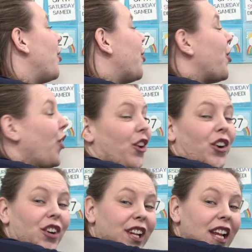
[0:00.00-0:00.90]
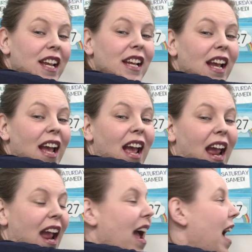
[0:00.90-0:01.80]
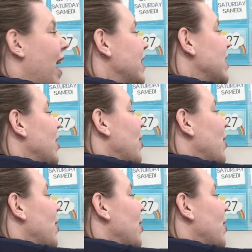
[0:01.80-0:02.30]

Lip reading: 30, and